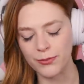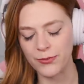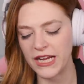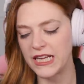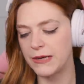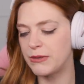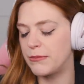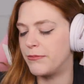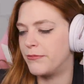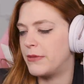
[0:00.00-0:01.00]
break up
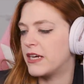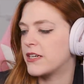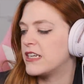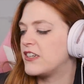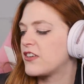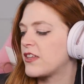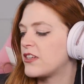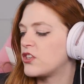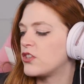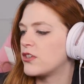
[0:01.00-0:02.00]
a marriage. I
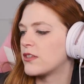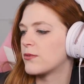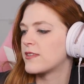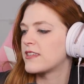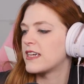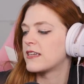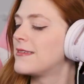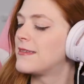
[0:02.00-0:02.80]
thought Judith was like